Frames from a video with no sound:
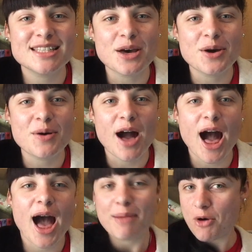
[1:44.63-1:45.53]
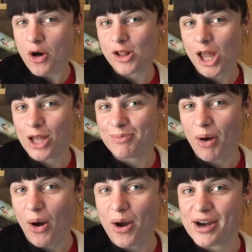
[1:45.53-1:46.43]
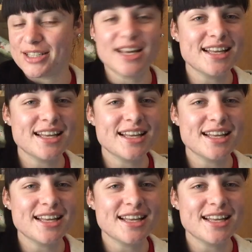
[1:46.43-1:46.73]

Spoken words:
So I'm all on board.